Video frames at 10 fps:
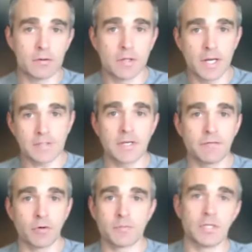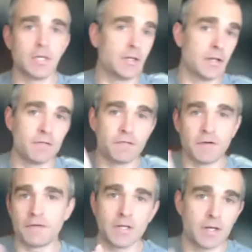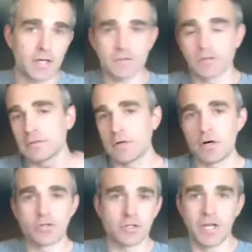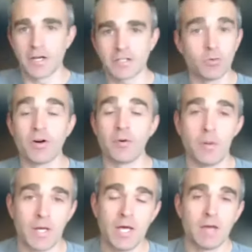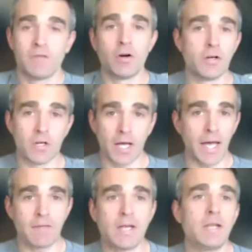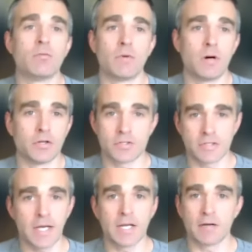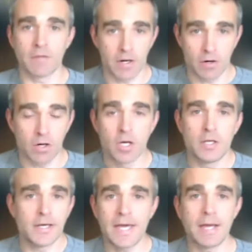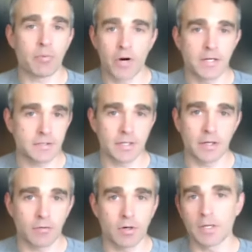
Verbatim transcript: the next FOMC and then 50 the next or 100 the next or whatever it may be, if you don't have any understanding of that at all, you can't price anything, right?